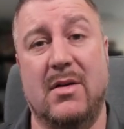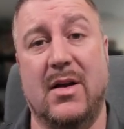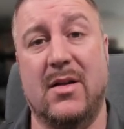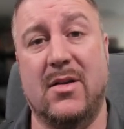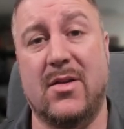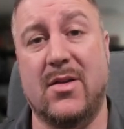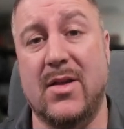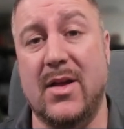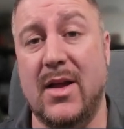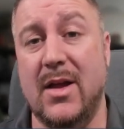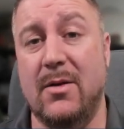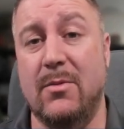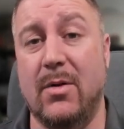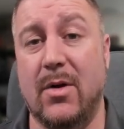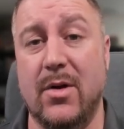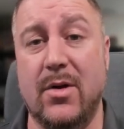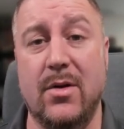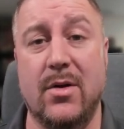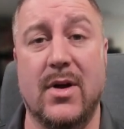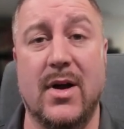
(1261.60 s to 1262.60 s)
let's see
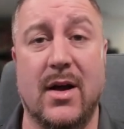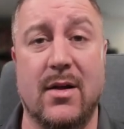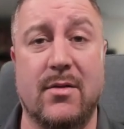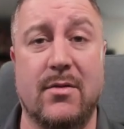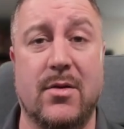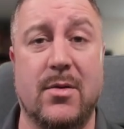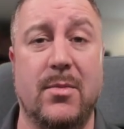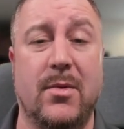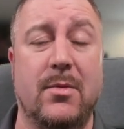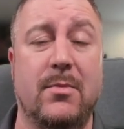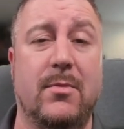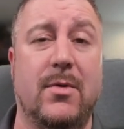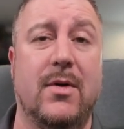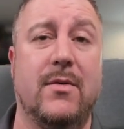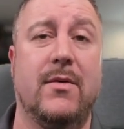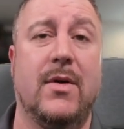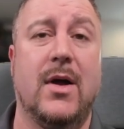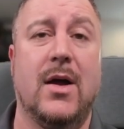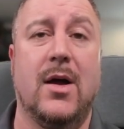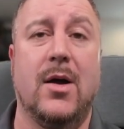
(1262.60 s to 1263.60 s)
what you guys have come up
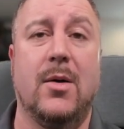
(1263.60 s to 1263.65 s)
with.